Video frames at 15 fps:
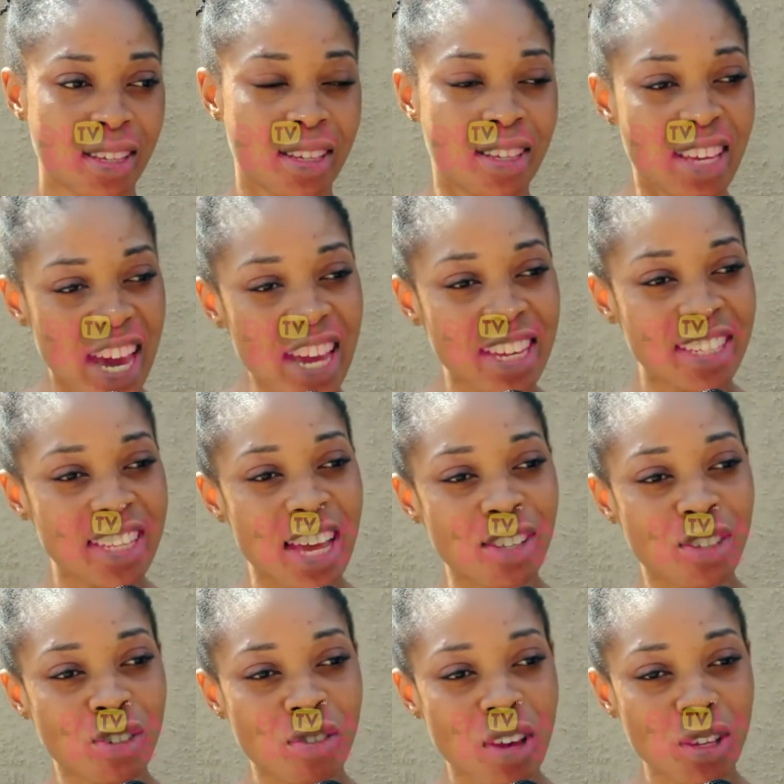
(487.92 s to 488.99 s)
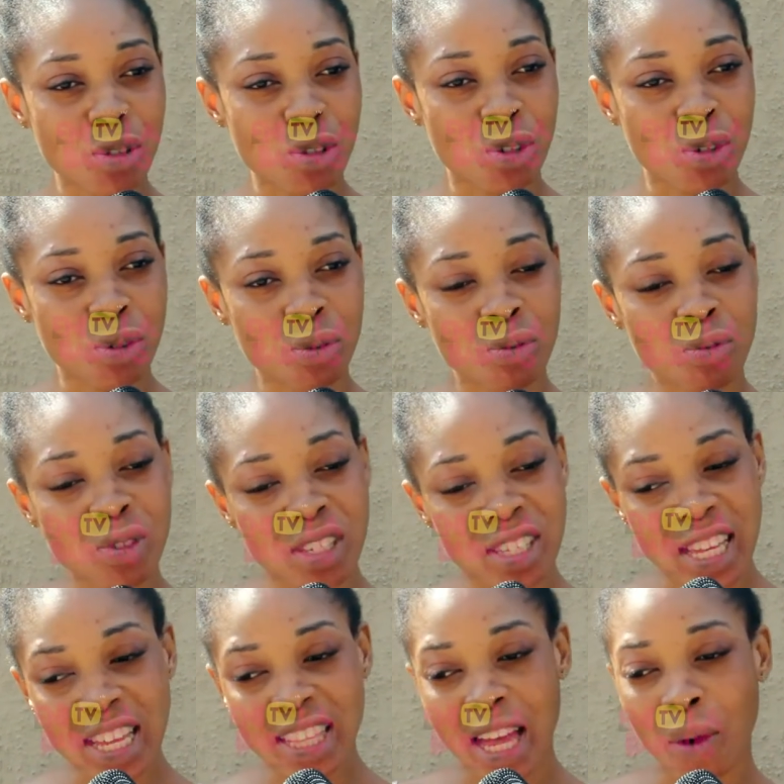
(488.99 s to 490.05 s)
Here in Nigeria, you should
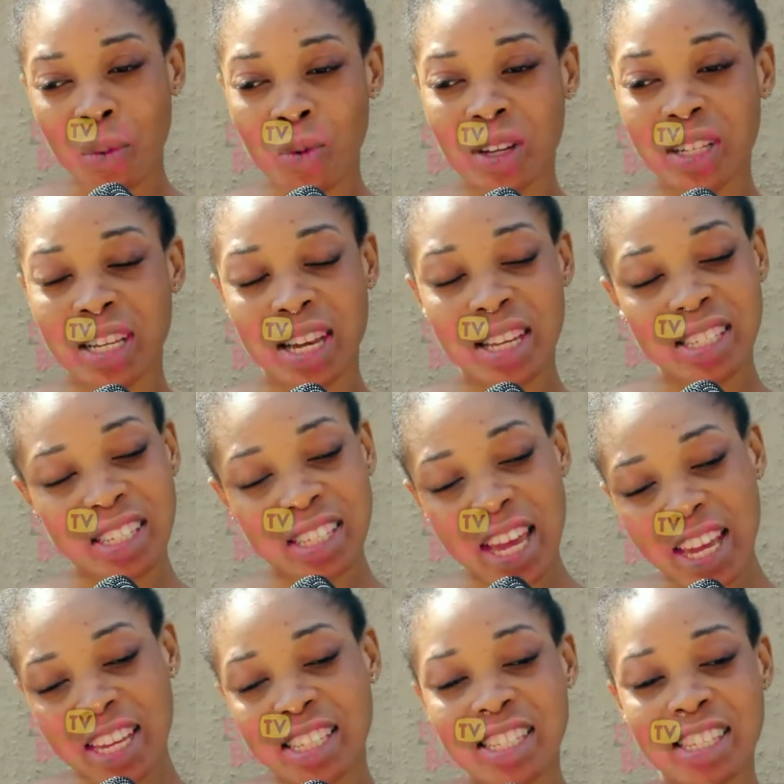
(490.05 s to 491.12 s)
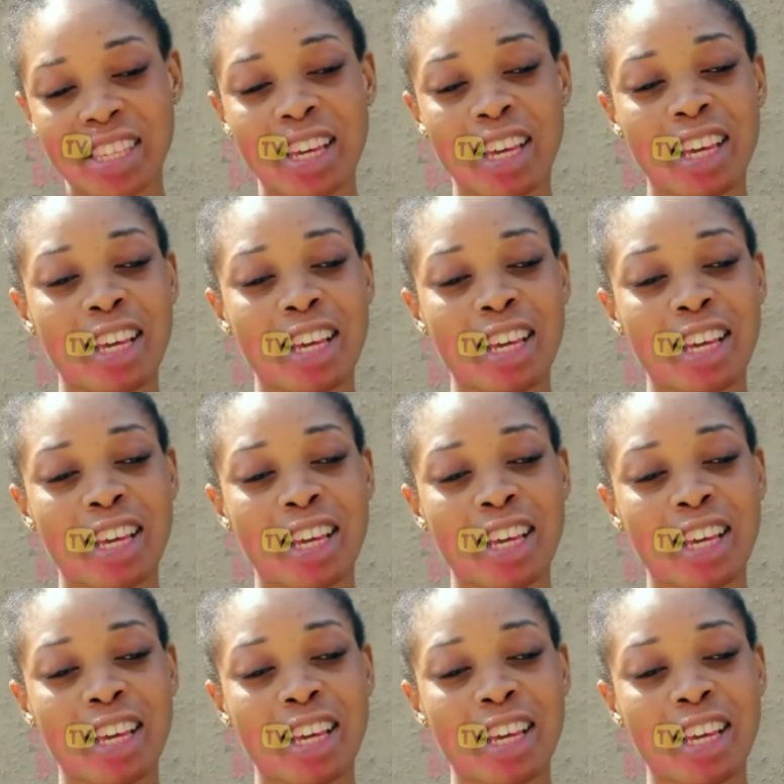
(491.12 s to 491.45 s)
restate that word and say it.